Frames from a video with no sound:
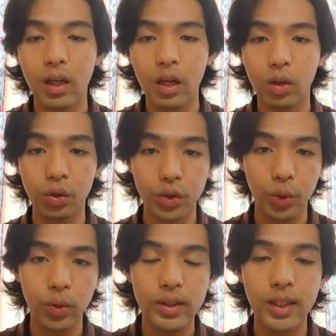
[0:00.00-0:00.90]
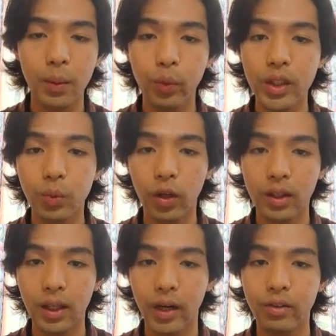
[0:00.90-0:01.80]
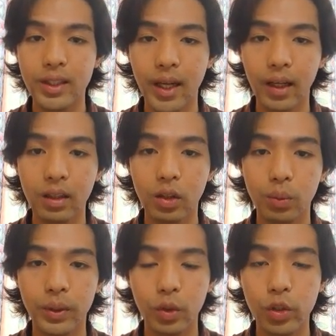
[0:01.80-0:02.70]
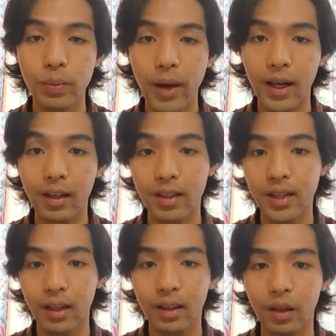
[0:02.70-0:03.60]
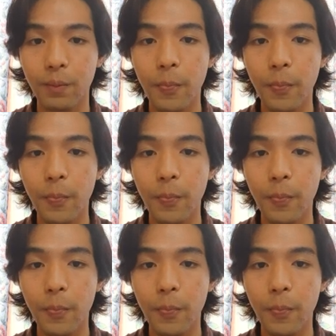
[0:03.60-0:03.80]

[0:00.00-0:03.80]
Also, some wastewater are recycled to be used back in the sector.